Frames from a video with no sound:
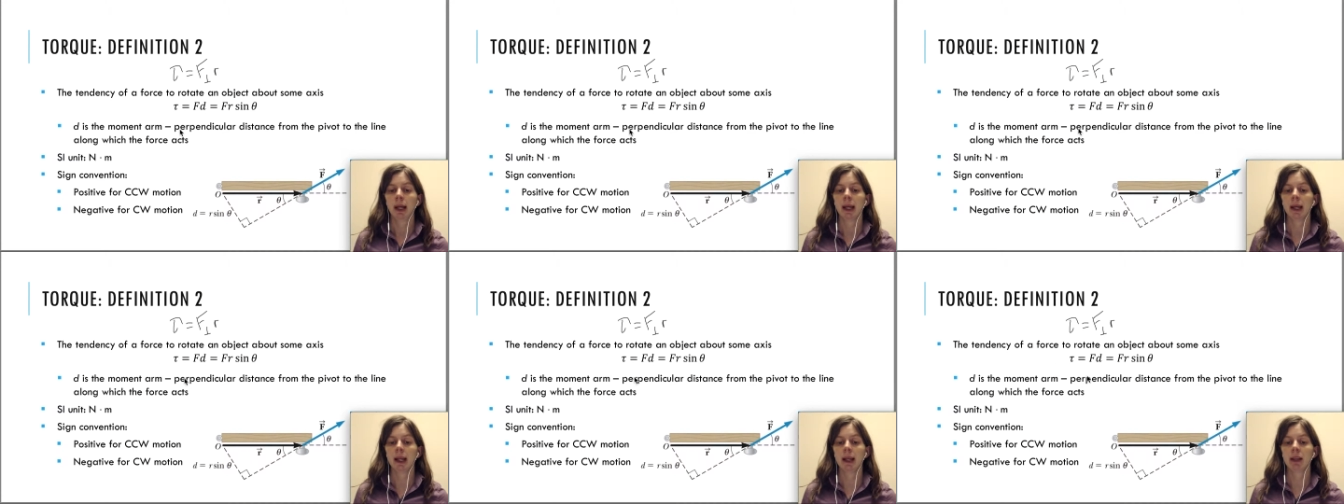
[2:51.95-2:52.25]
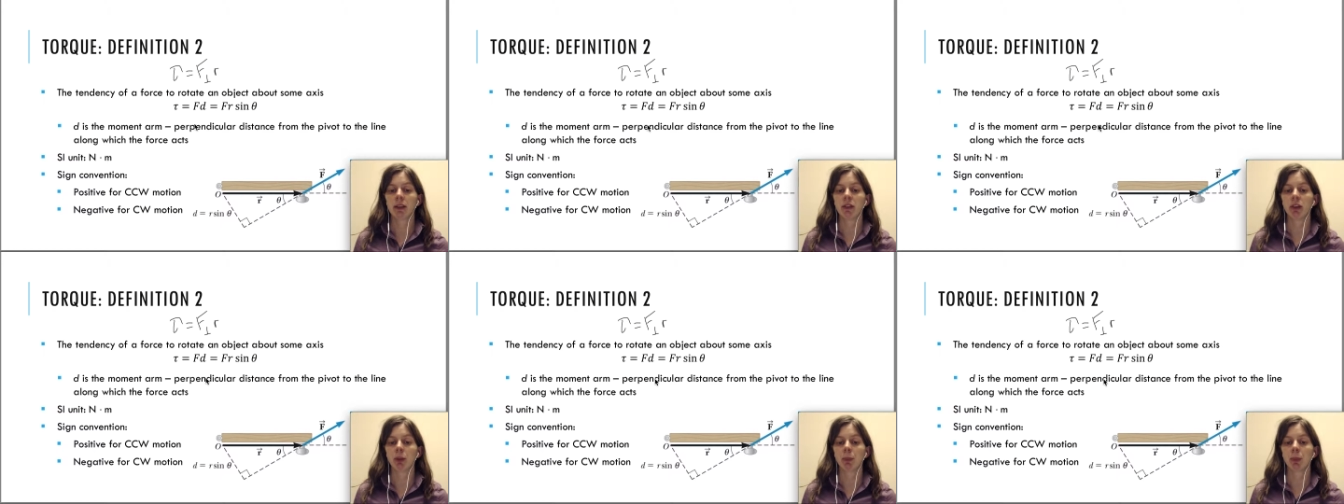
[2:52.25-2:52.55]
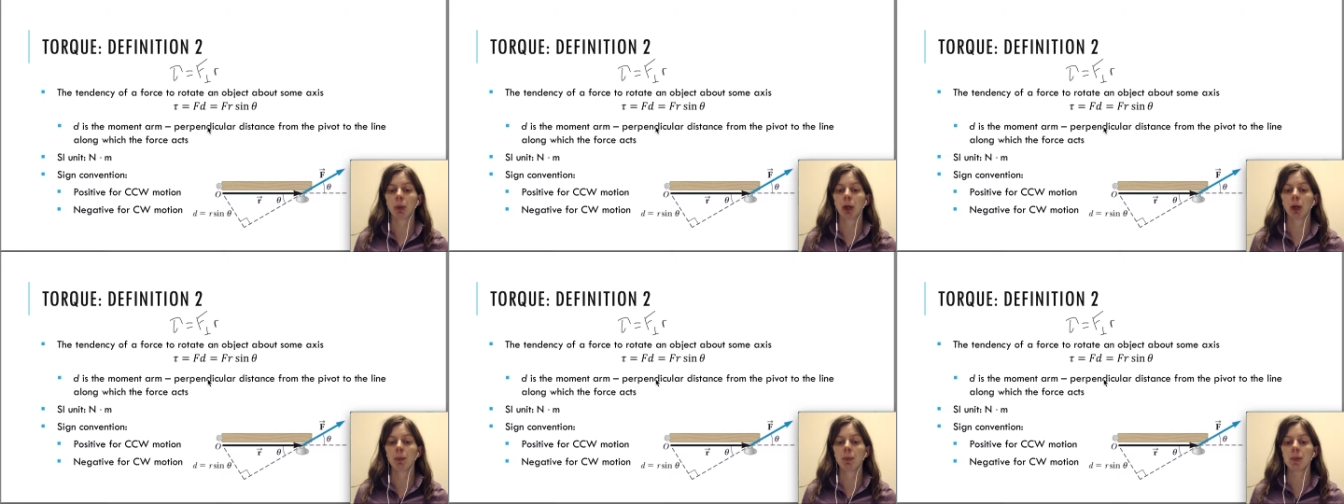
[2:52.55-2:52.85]
It's the
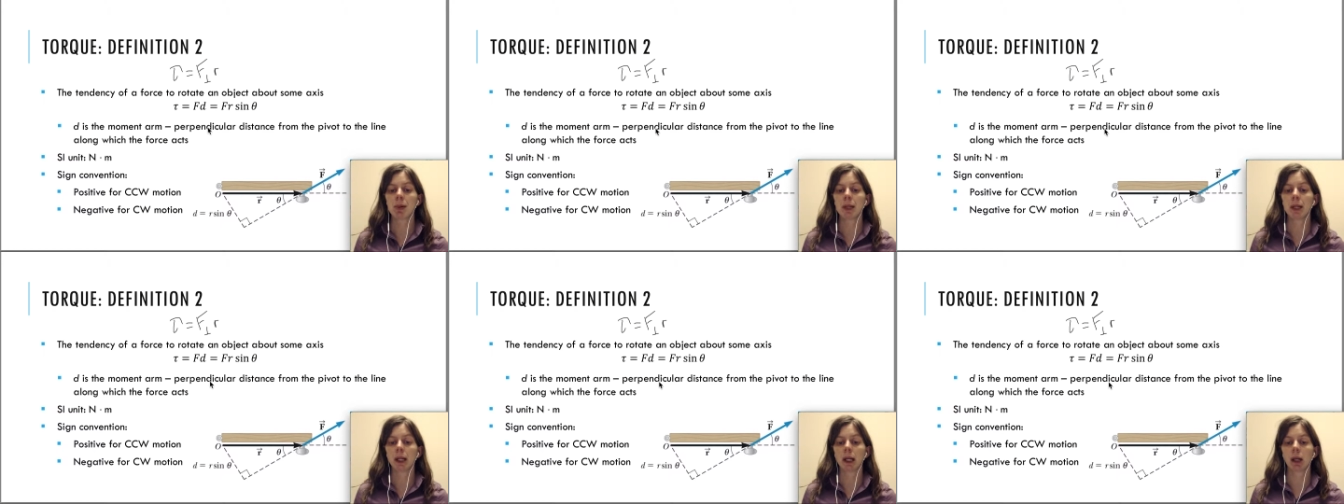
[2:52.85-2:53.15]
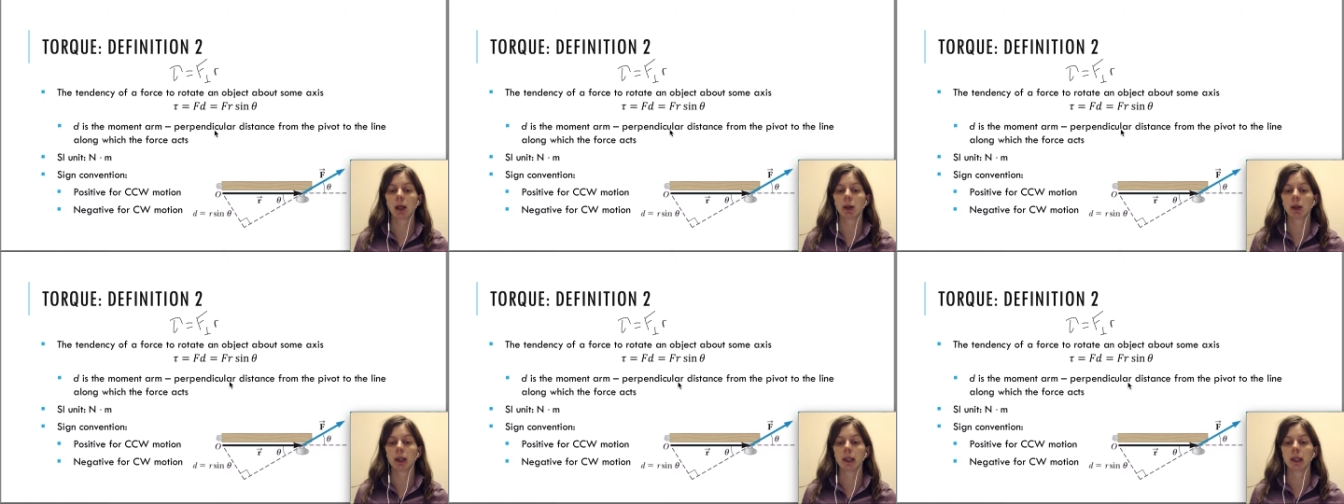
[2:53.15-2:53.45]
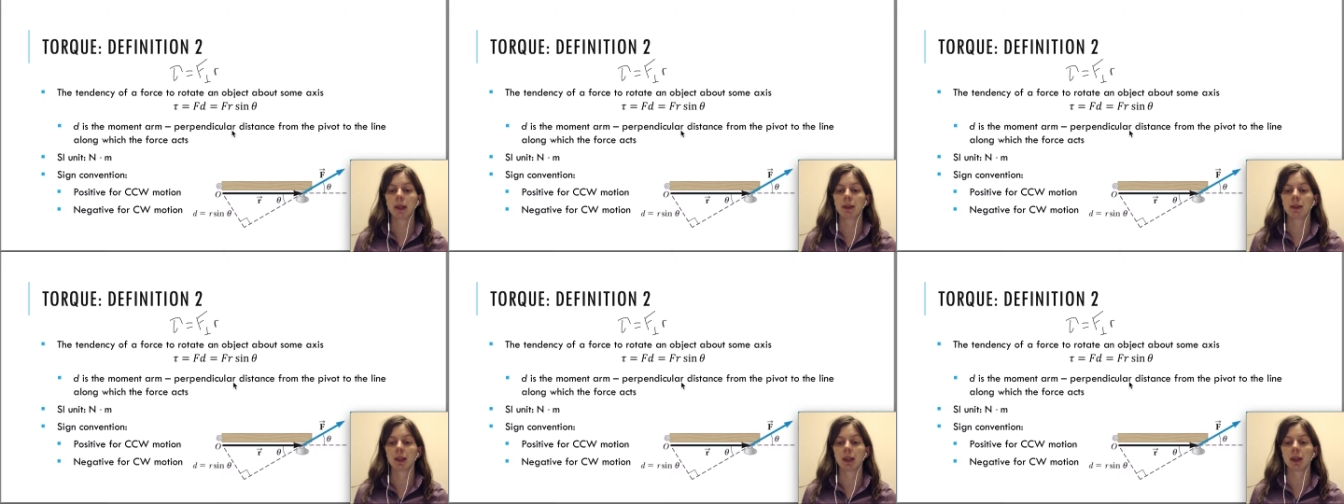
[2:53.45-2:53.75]
perpendicular
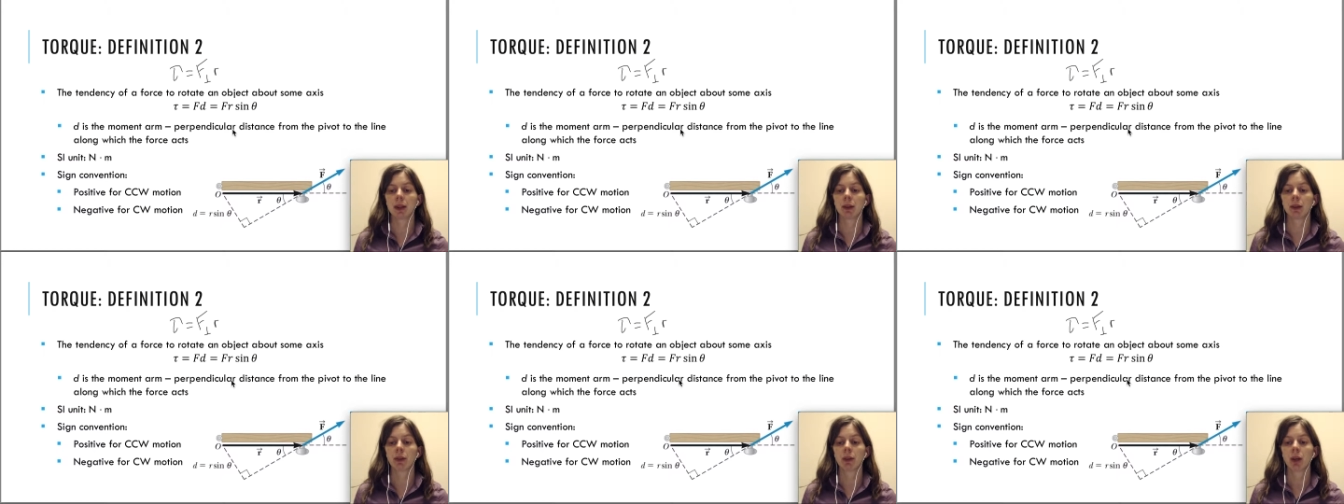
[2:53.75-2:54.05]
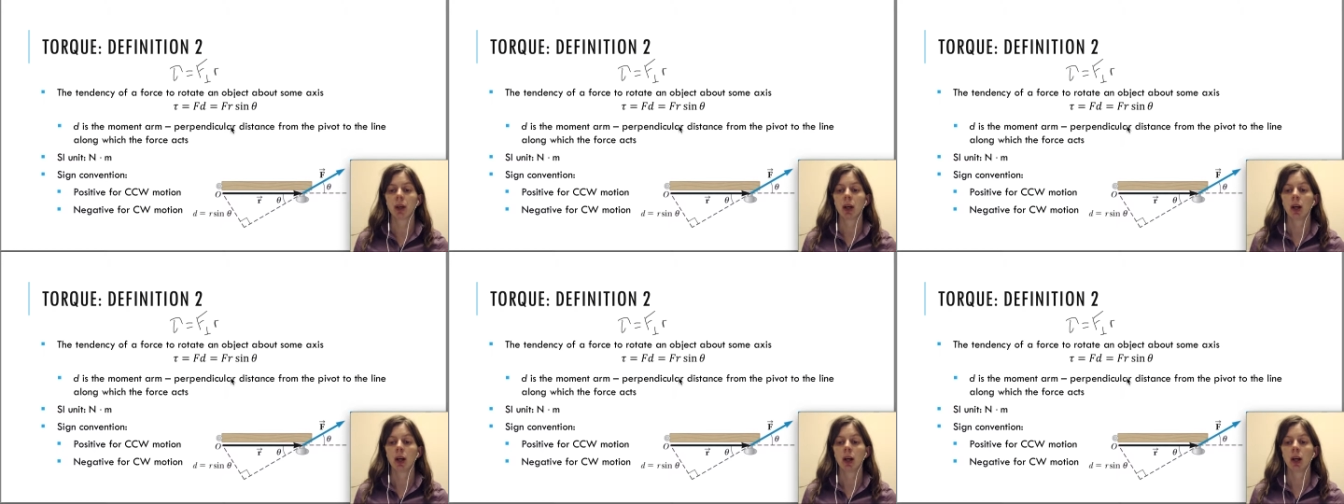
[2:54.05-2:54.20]
distance